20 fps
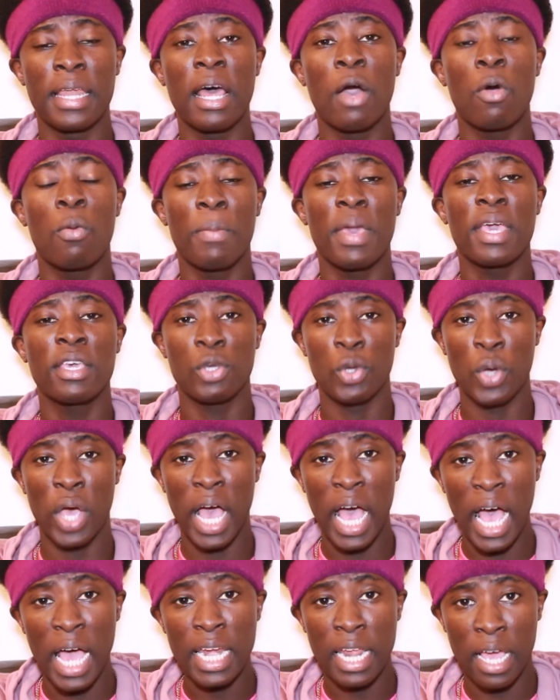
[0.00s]
that will make you
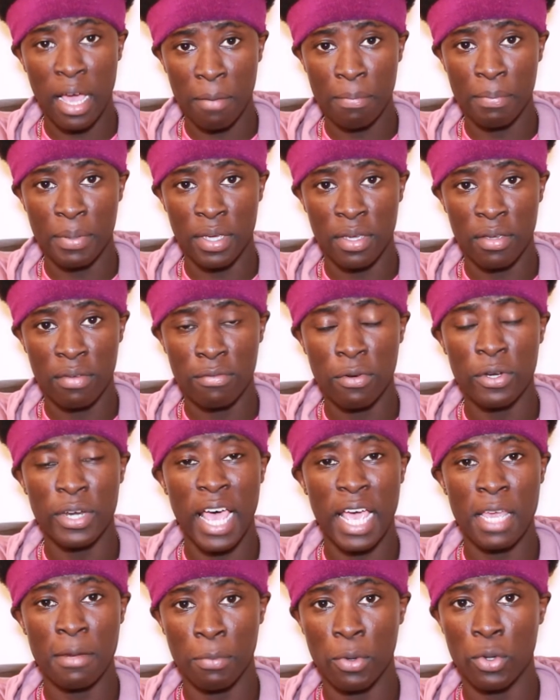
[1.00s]
unhappy for
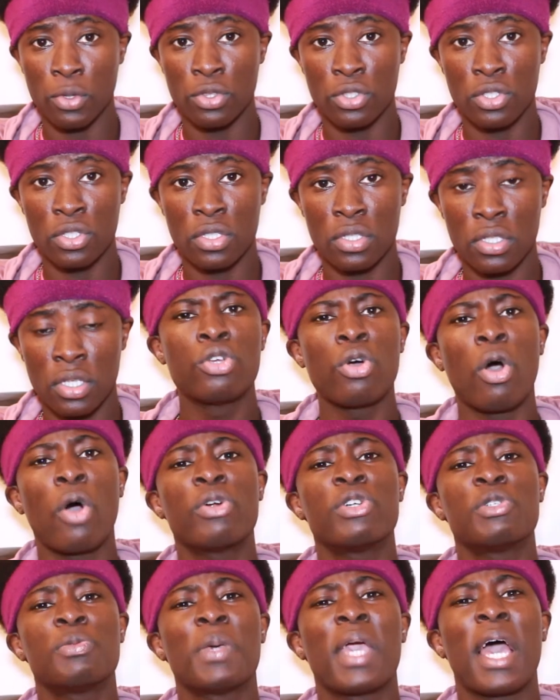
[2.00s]
9 months. To
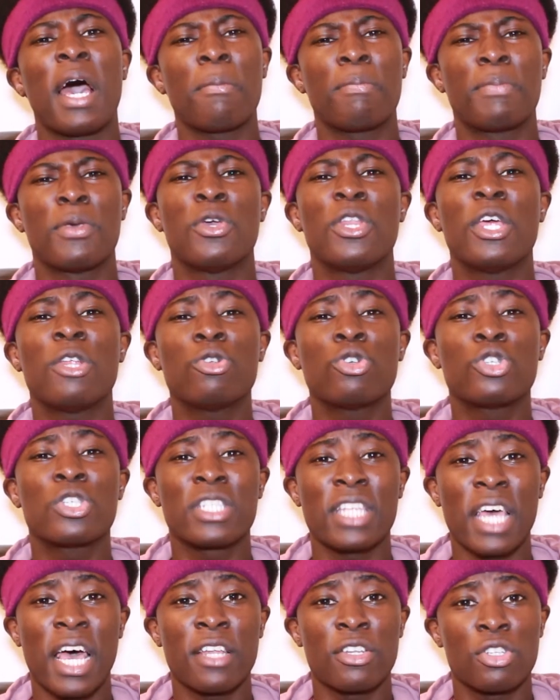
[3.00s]
always be happy, you need to
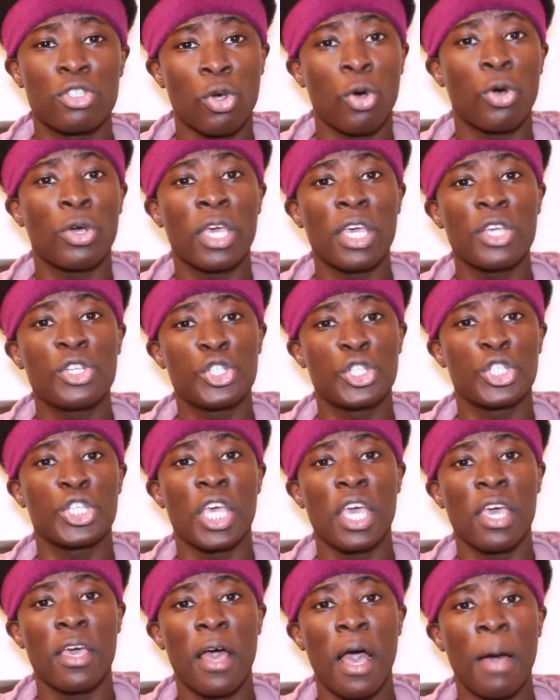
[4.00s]
start talking
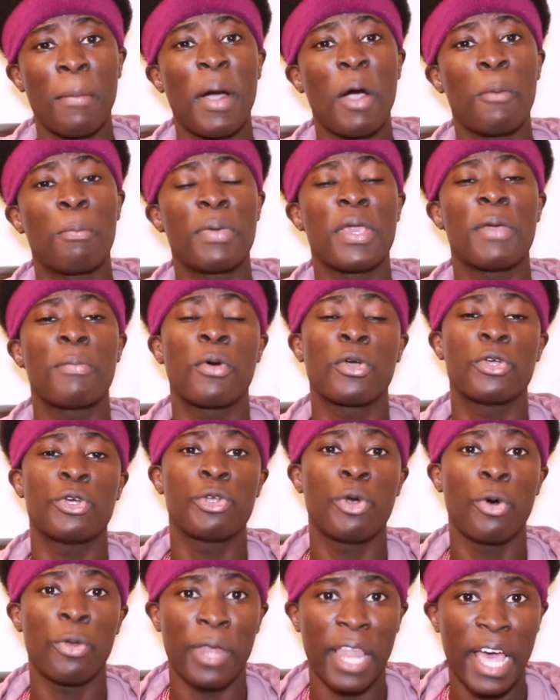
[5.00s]
shit about people
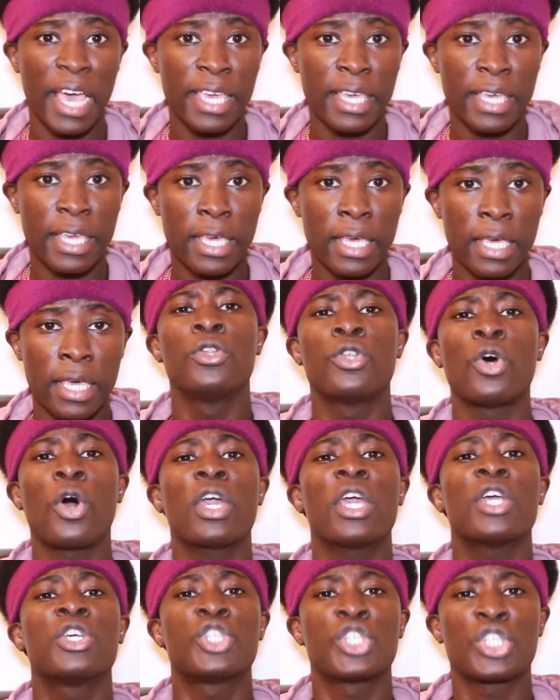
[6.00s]
you don't like.
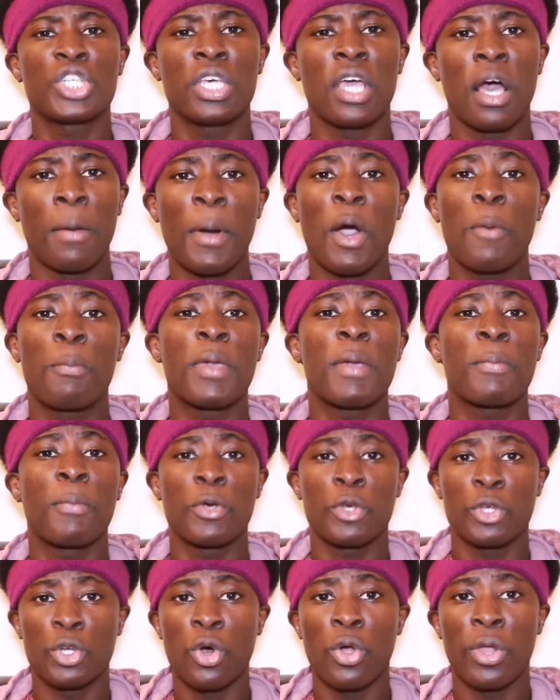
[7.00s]
Talking shit about
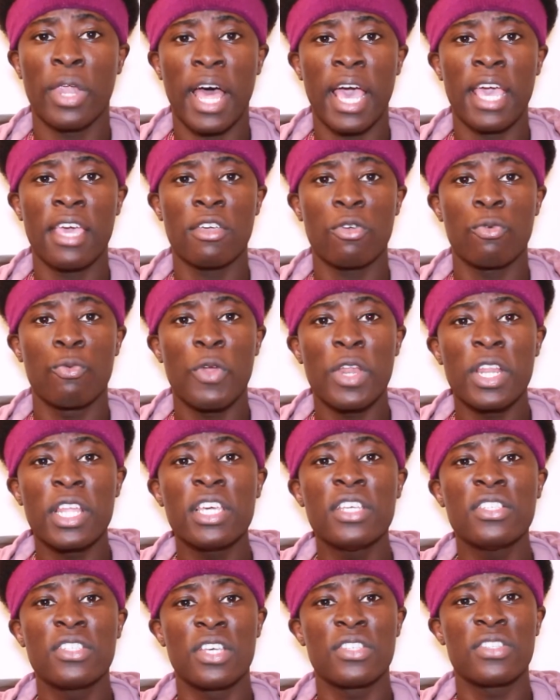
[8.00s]
people you don't like
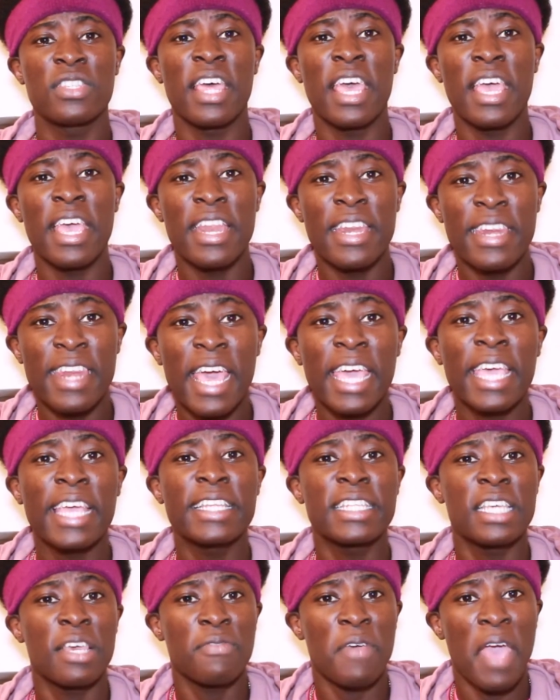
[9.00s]
releases the
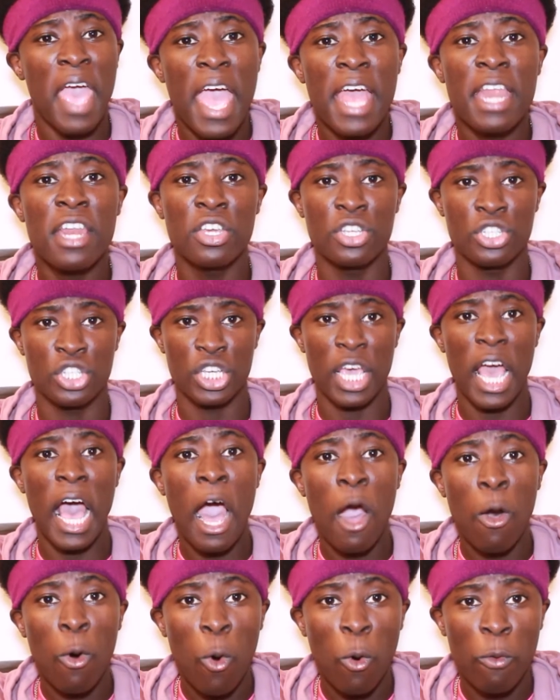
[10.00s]
negative energy
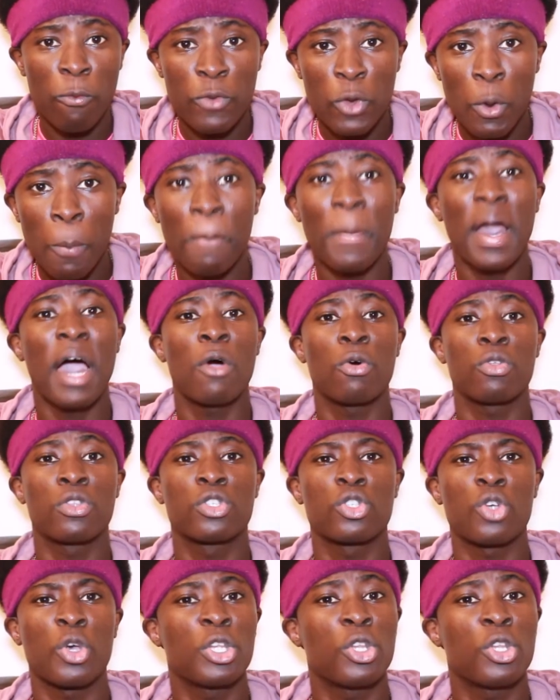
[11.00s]
out of your mouth so